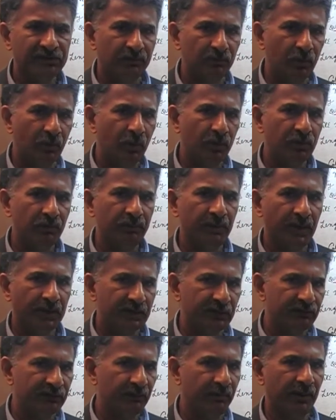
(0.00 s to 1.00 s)
The more you
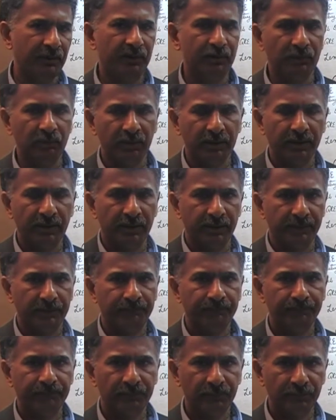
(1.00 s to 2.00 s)
practice, the better you will get.
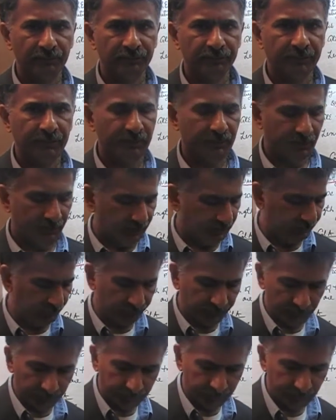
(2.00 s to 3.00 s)
You understand? Enough
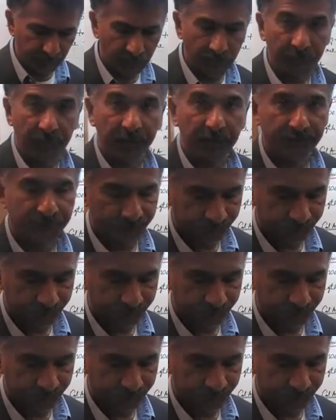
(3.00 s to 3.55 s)
of that. Amen.